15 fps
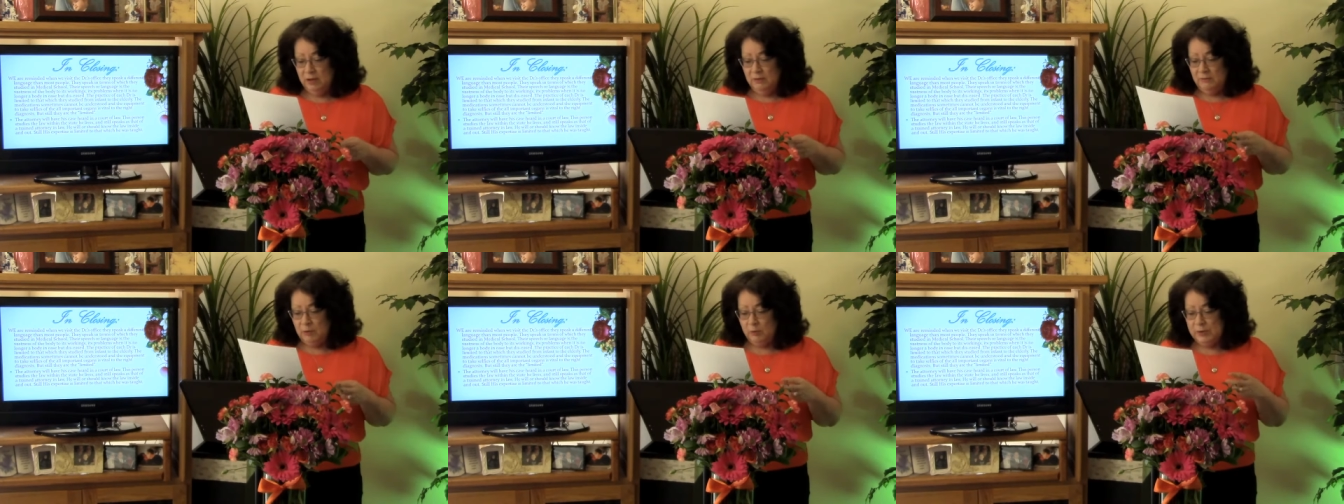
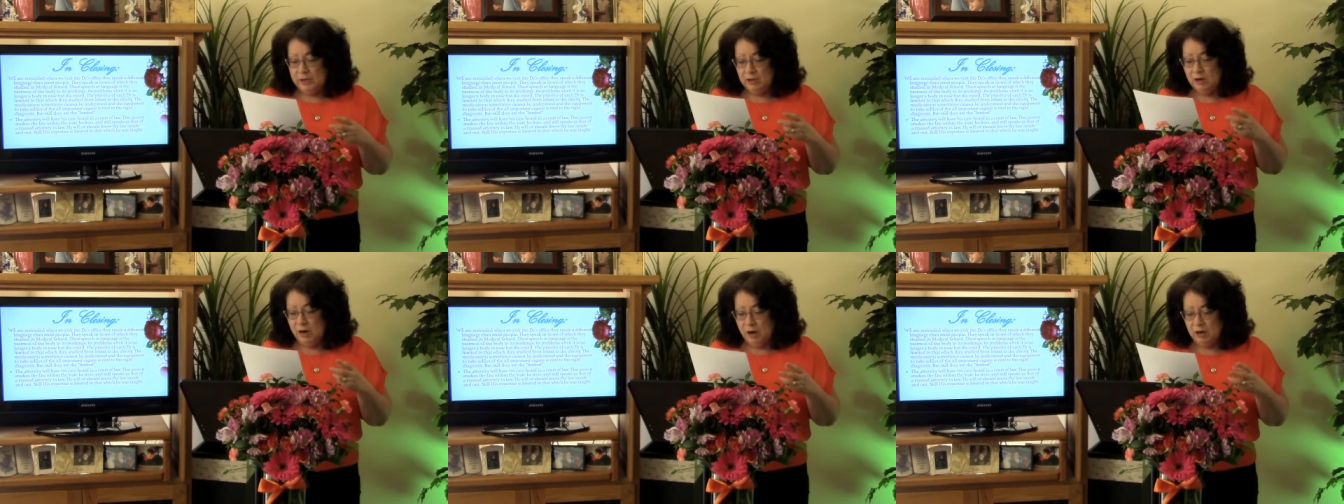For we
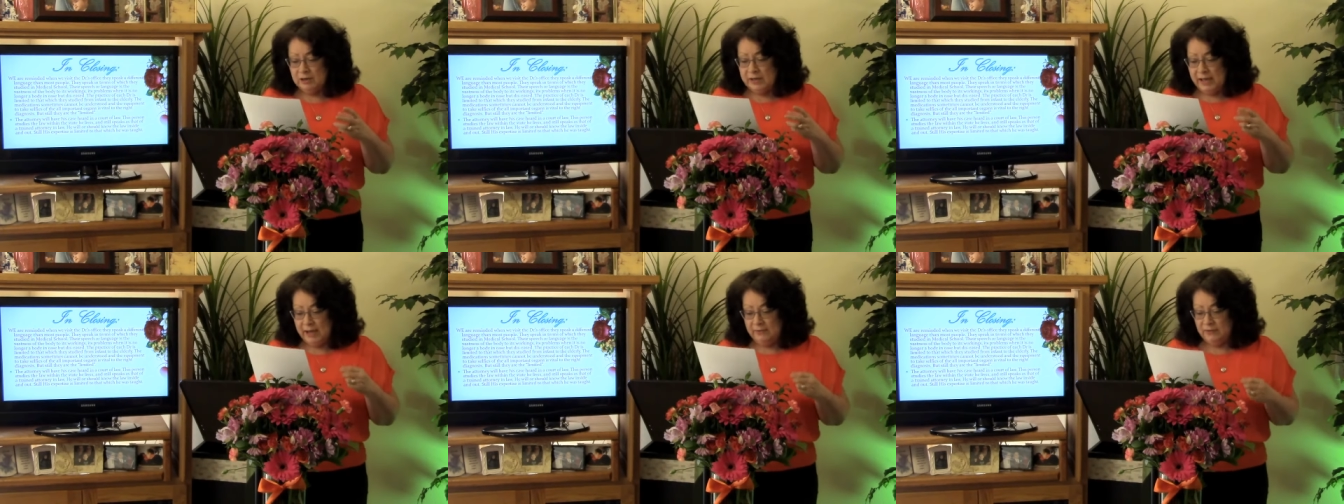are
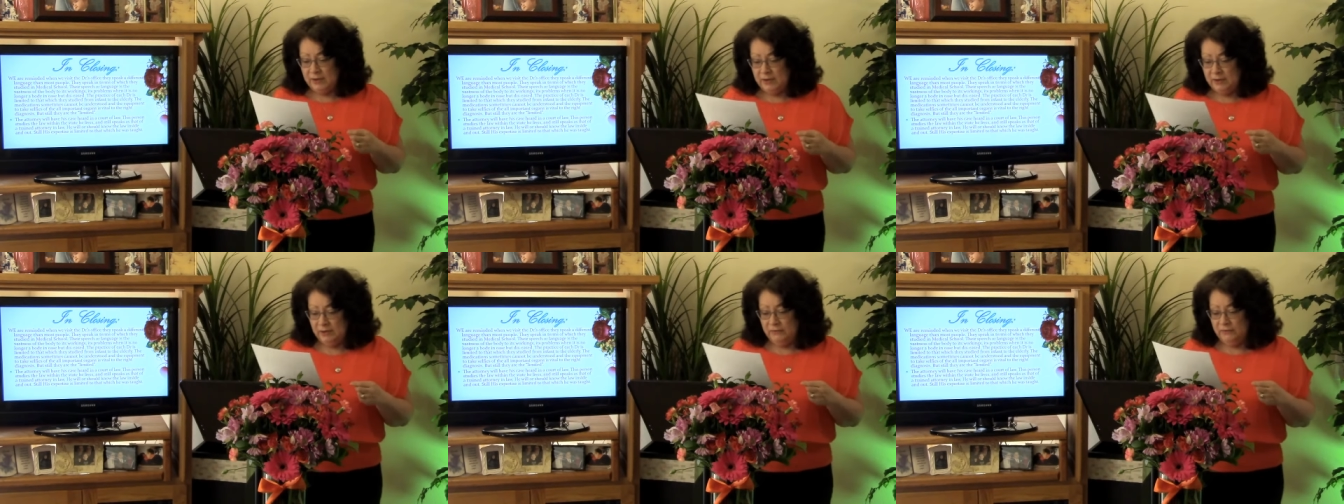to have
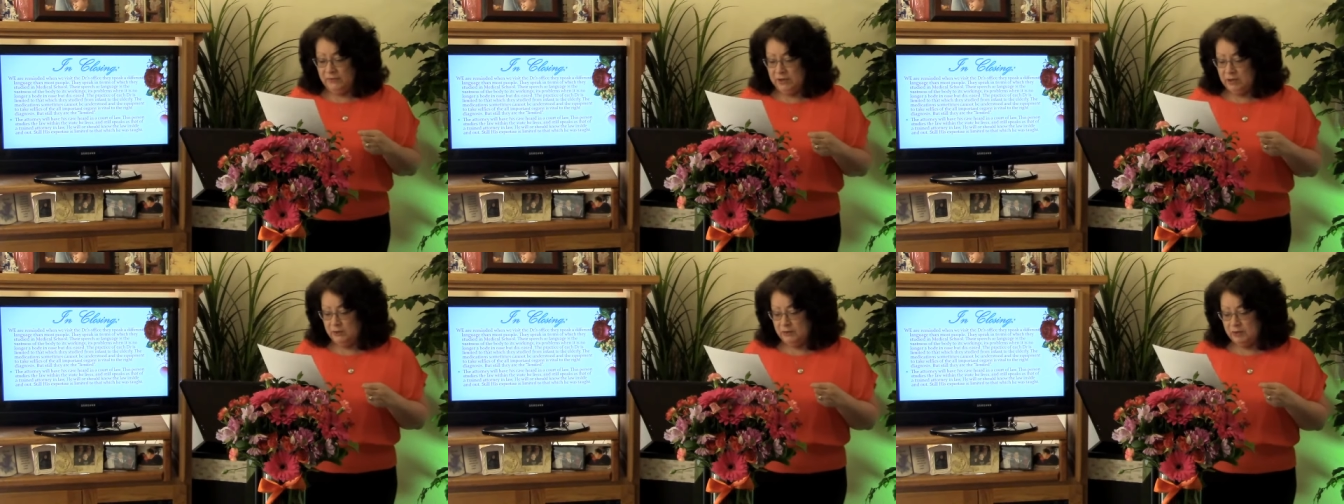the
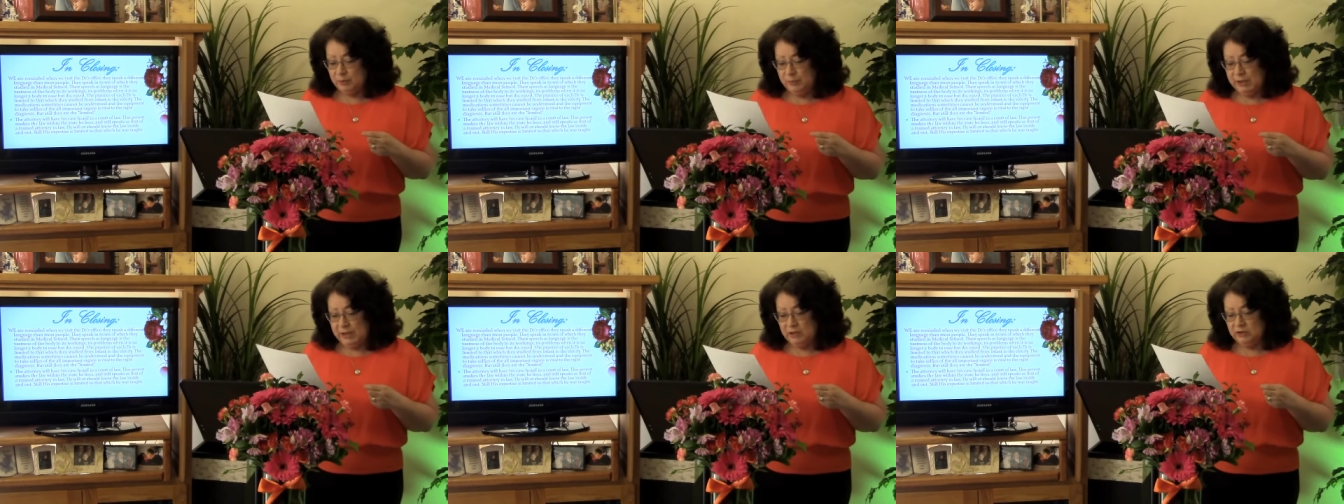figure of
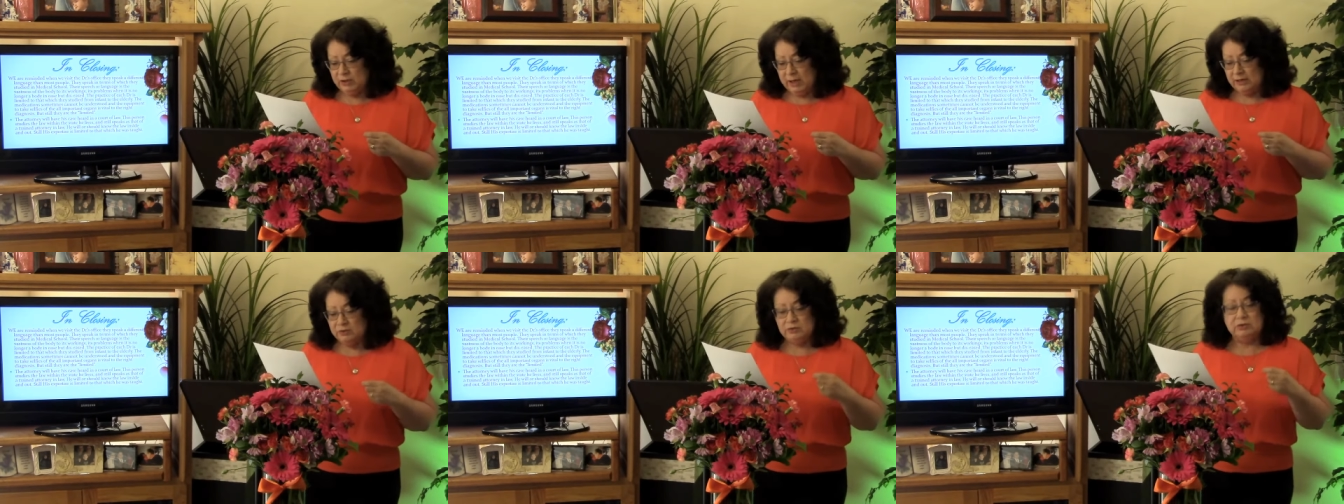speech
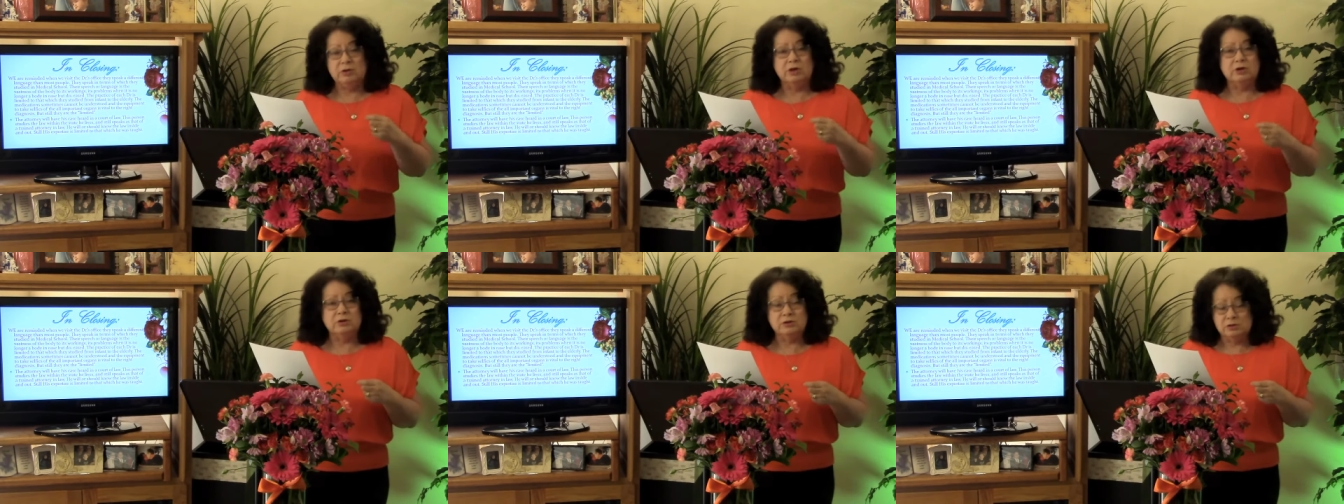as
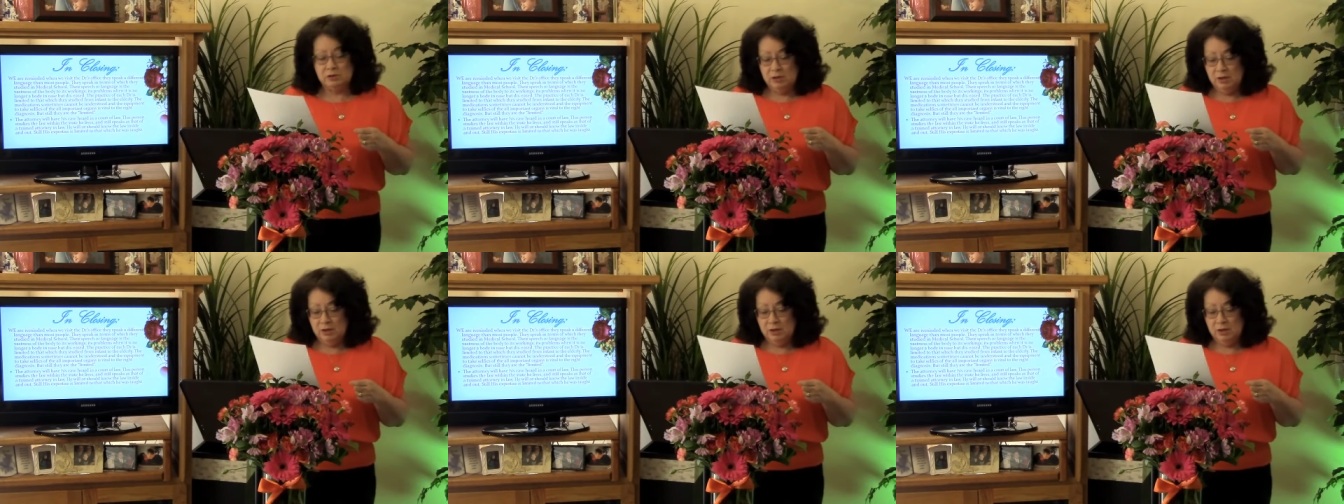learned,